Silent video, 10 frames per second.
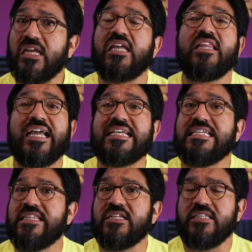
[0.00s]
Like I
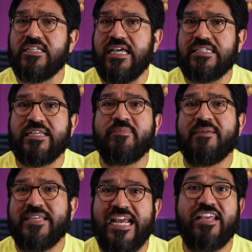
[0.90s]
said, the test can be up
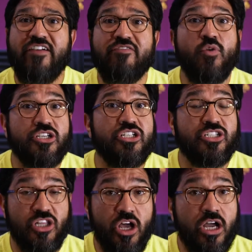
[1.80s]
to 85
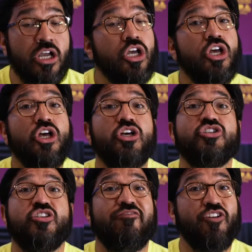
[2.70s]
questions long.
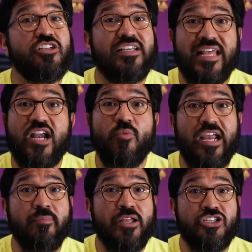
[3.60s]
So the first thing that I
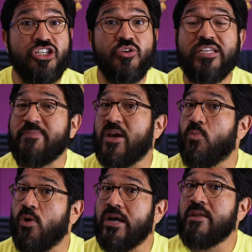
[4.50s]
recommend you do is make
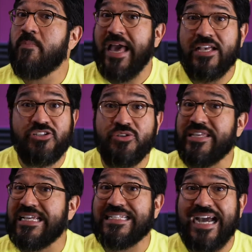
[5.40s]
one pass through
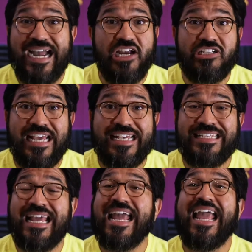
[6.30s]
the entire test,
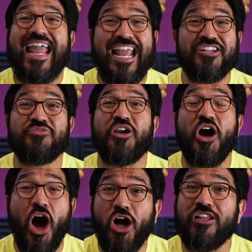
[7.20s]
answering
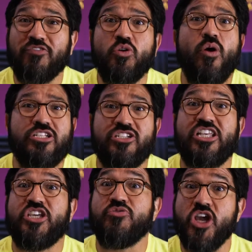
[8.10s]
all of the questions
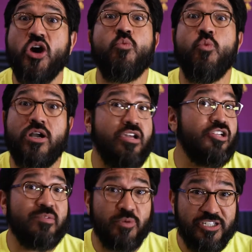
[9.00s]
that you know
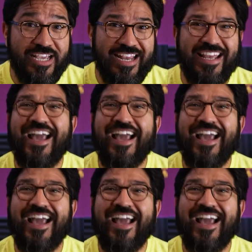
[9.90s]
100%.